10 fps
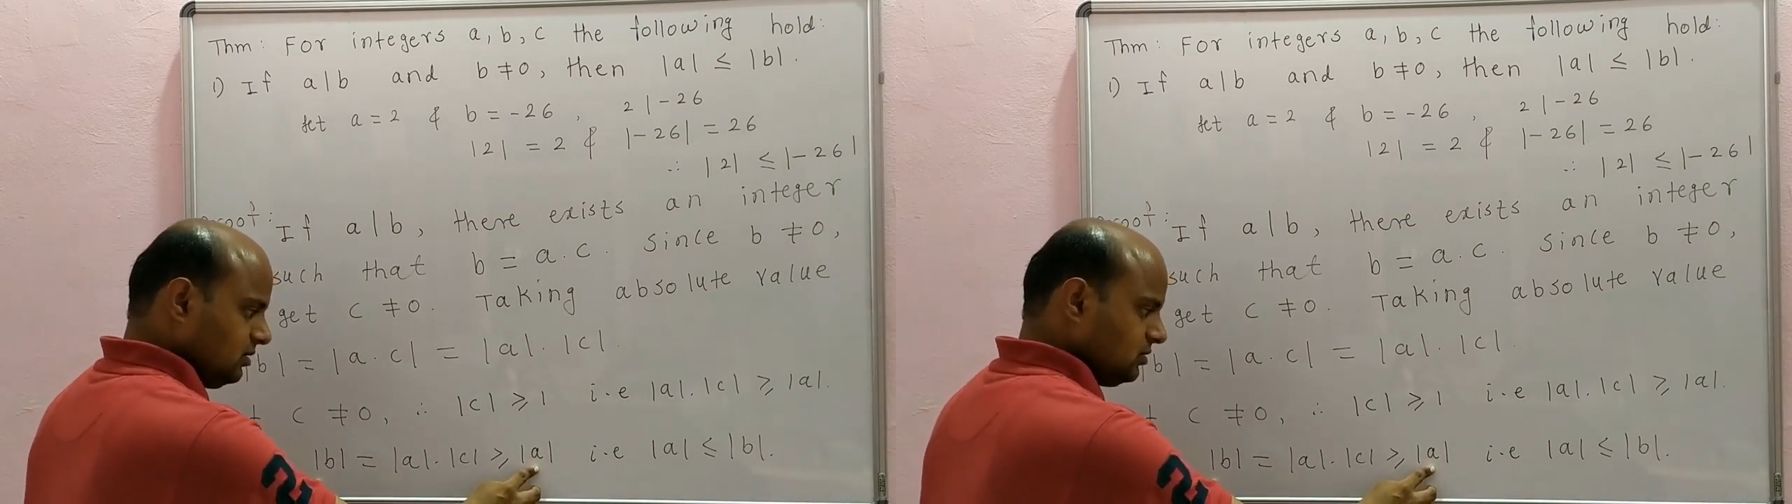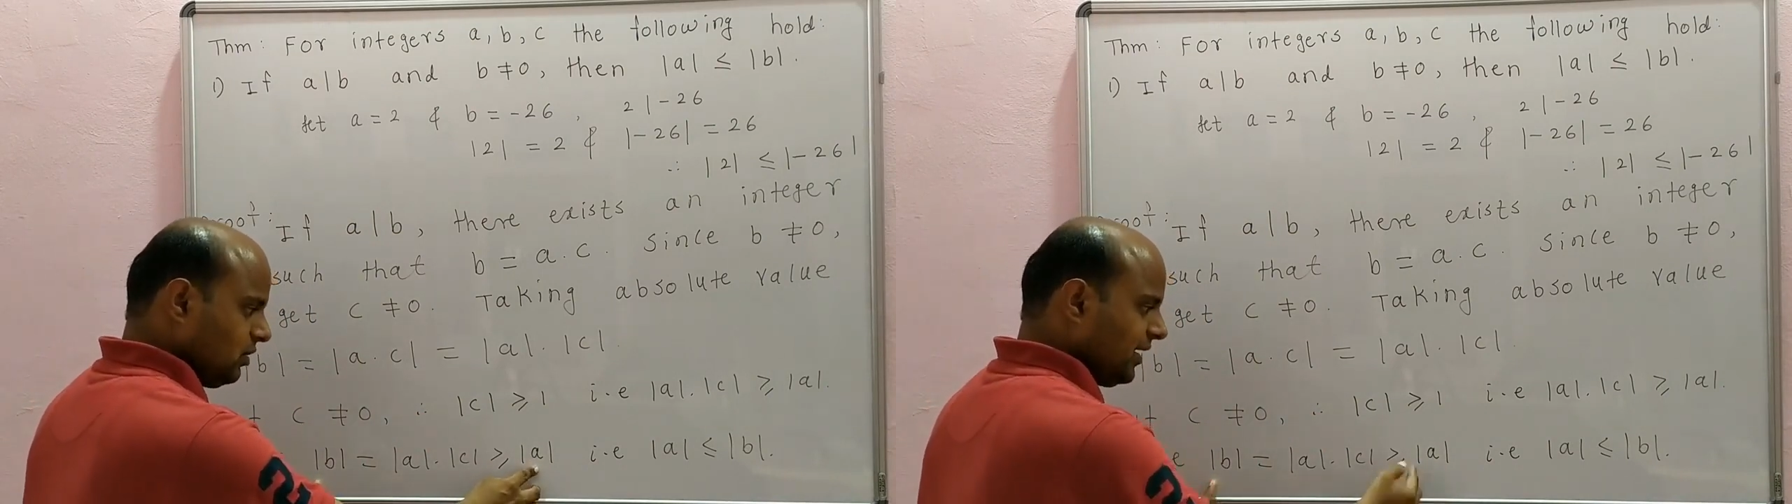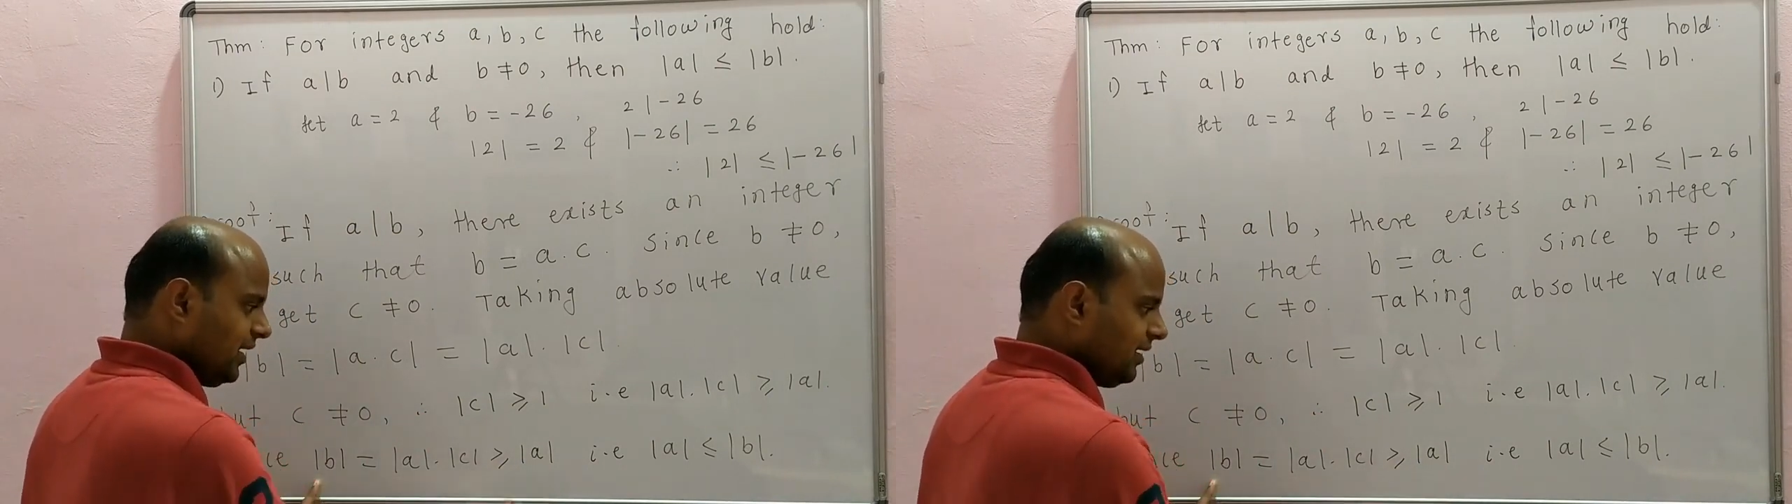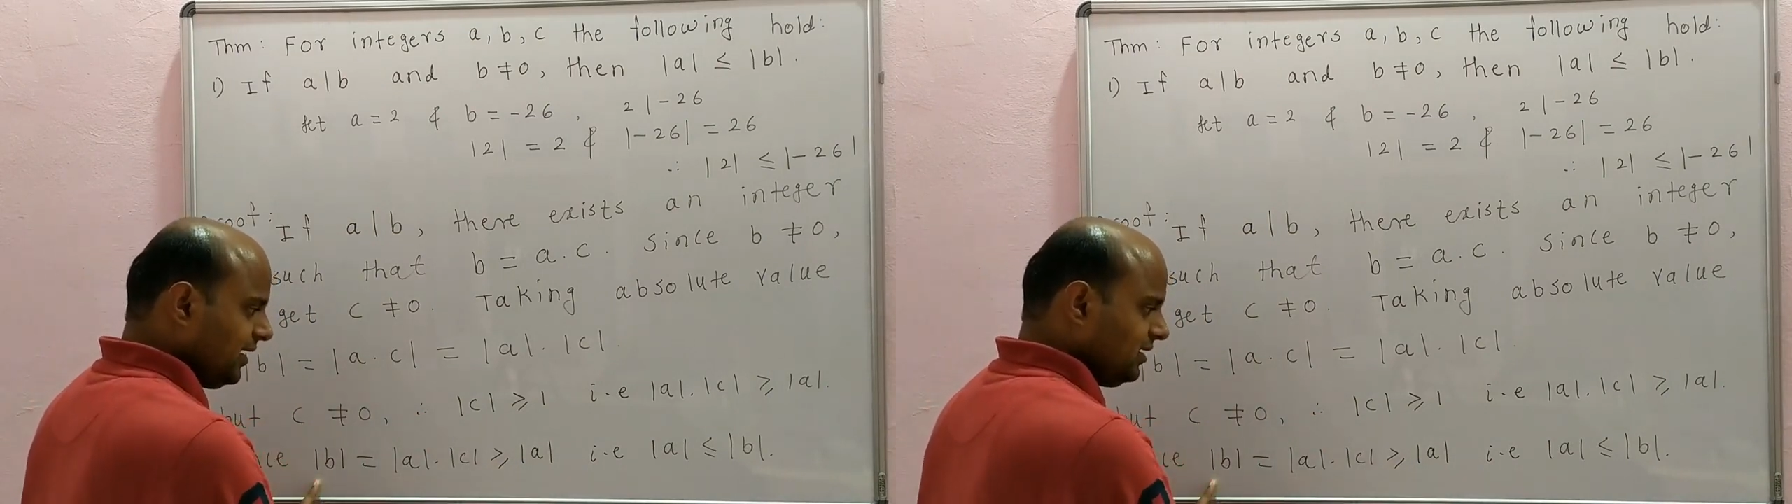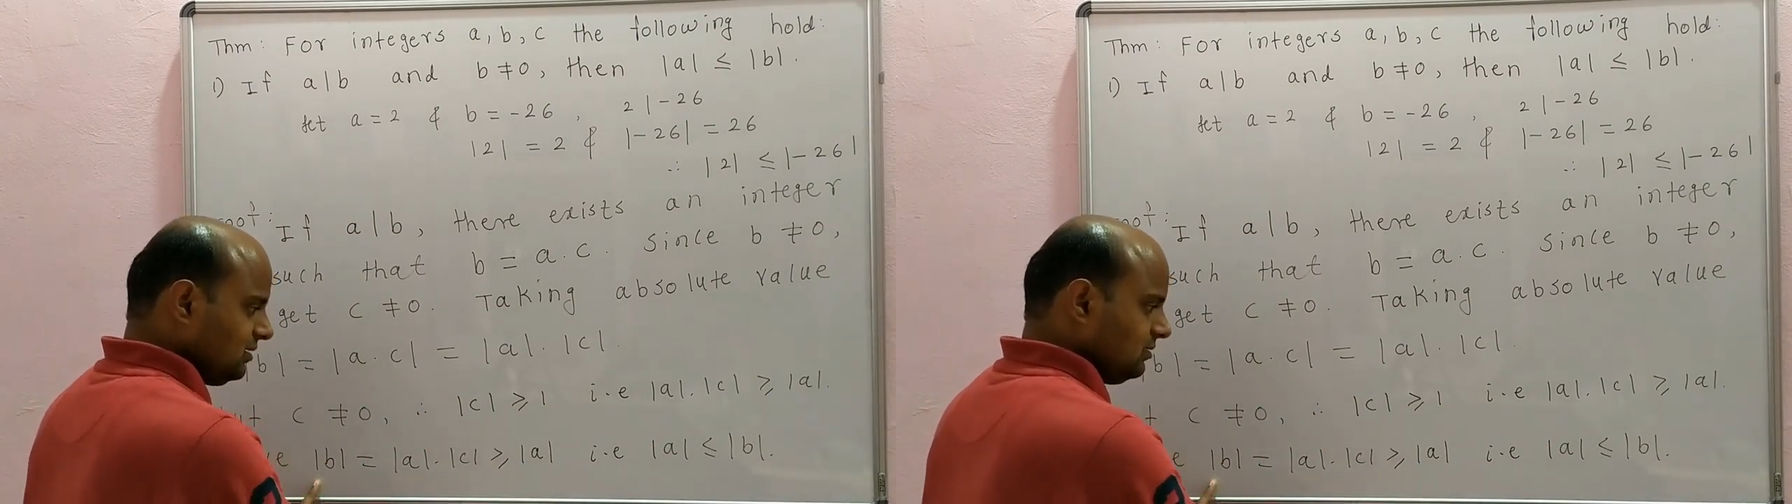So I can
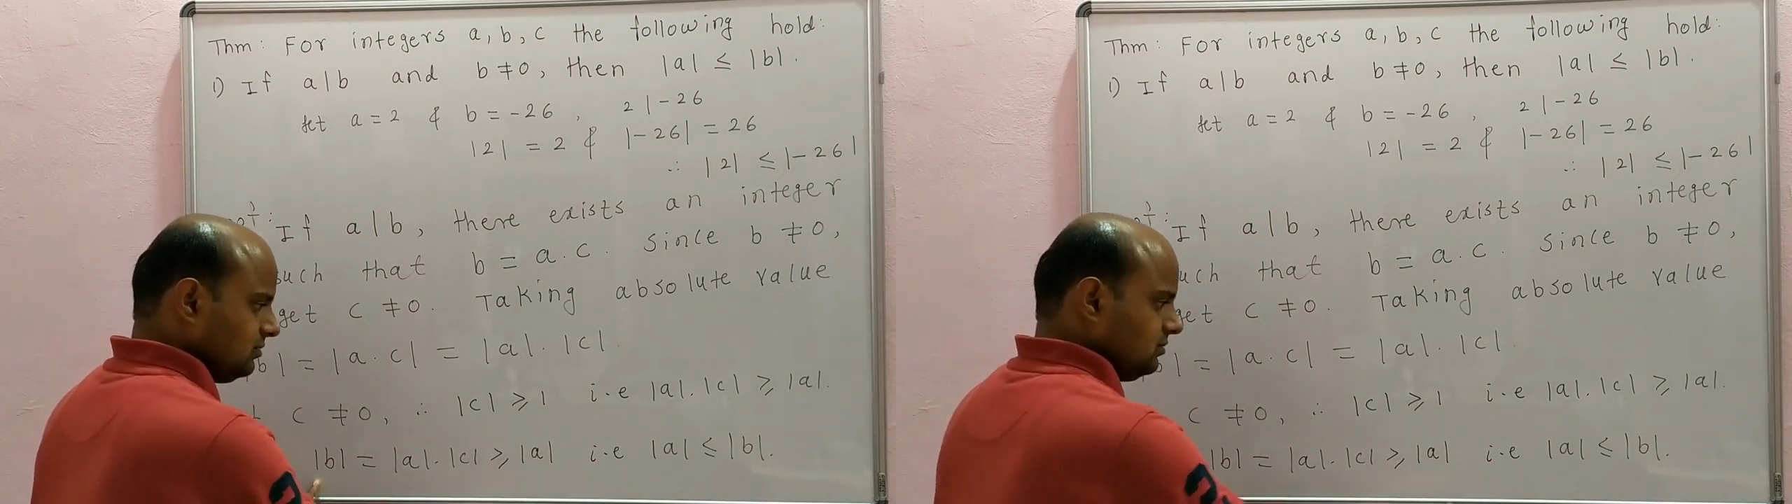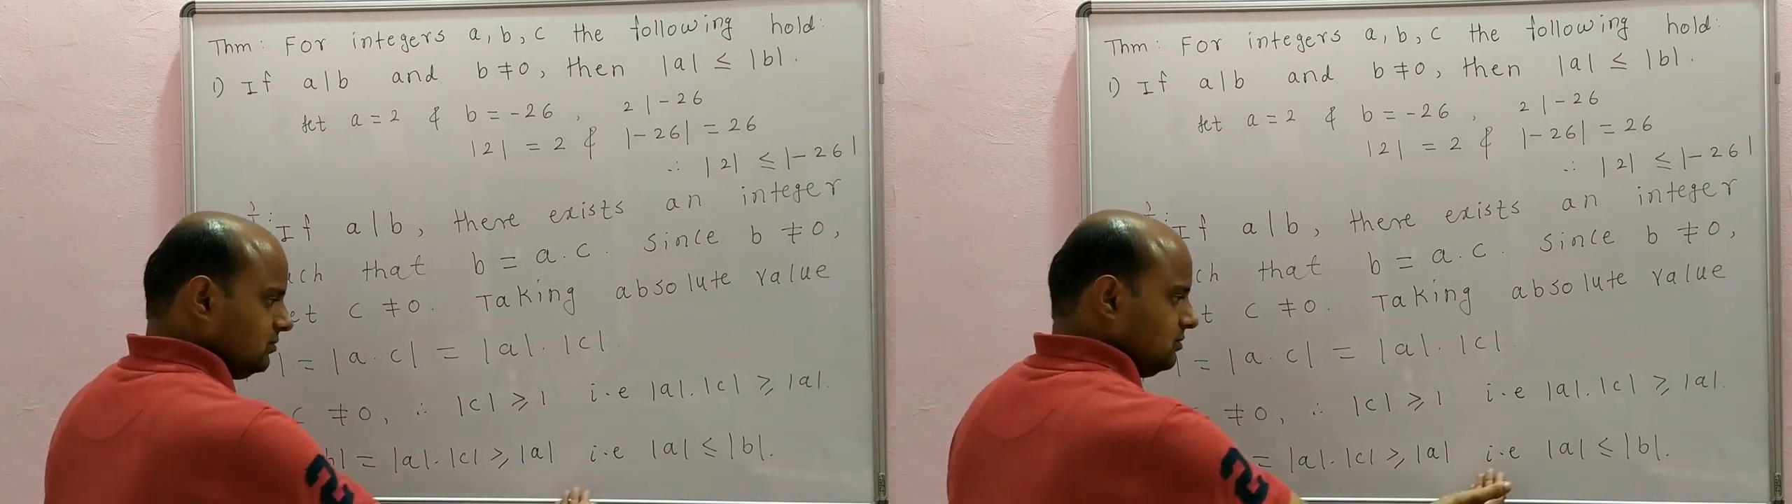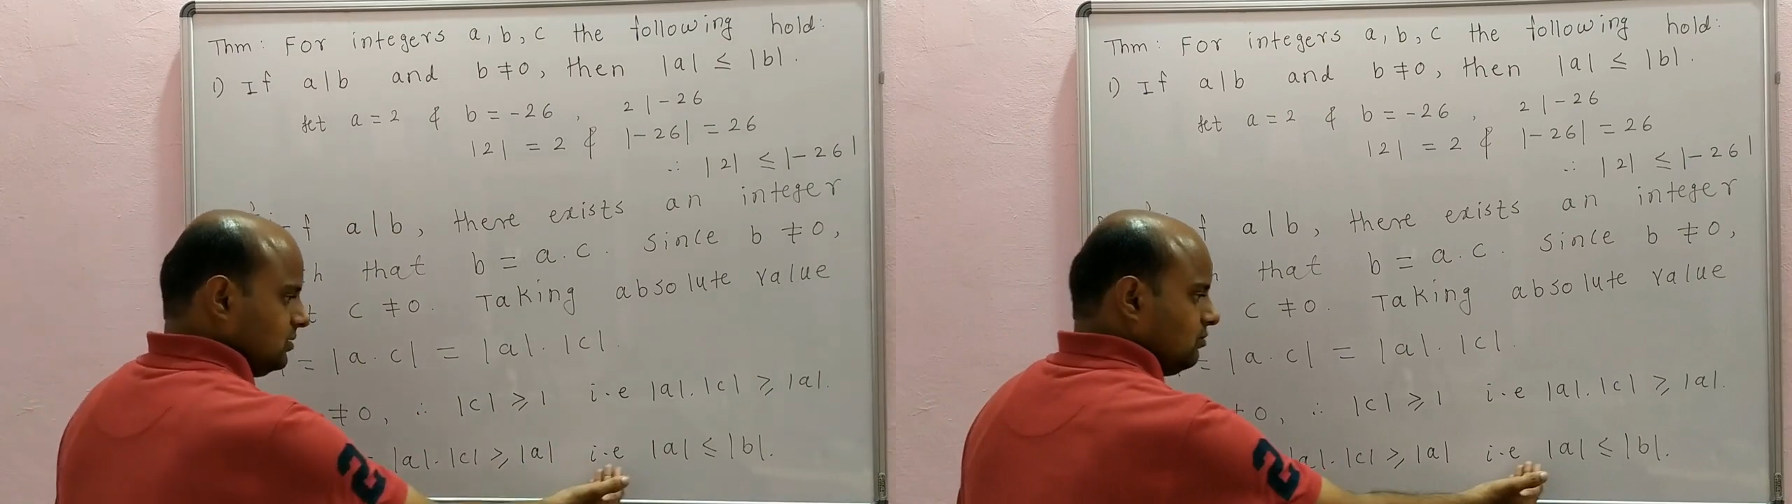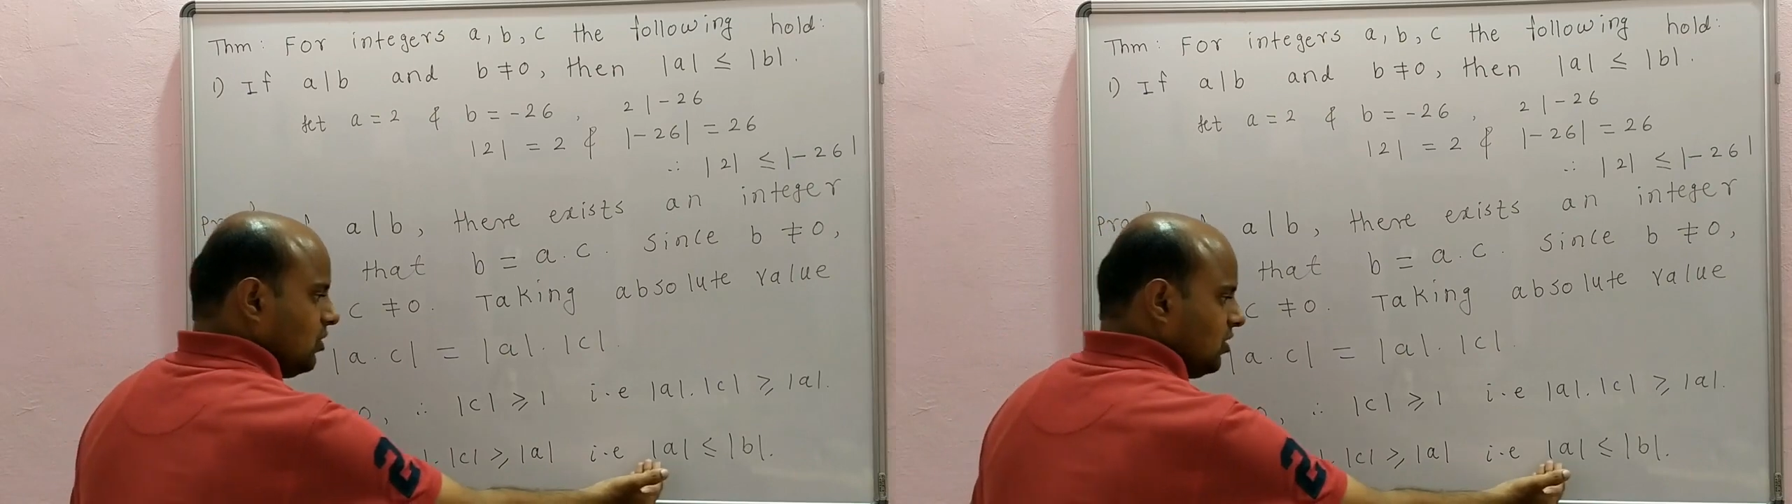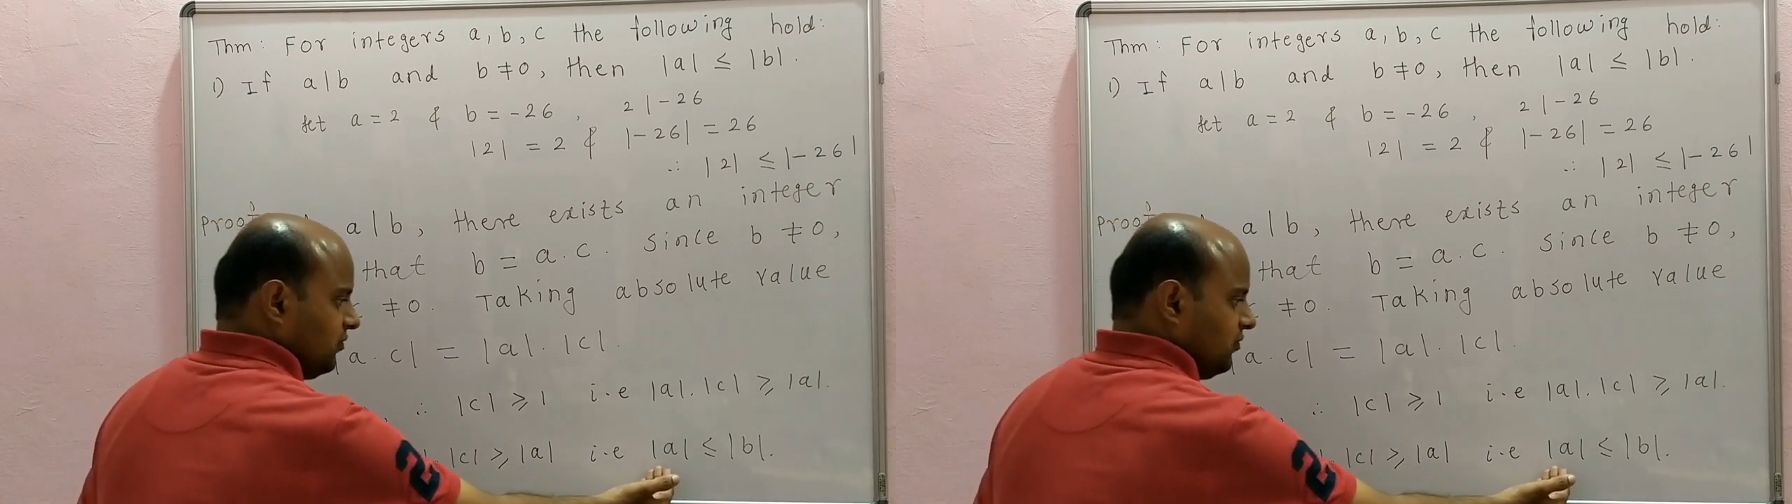write mod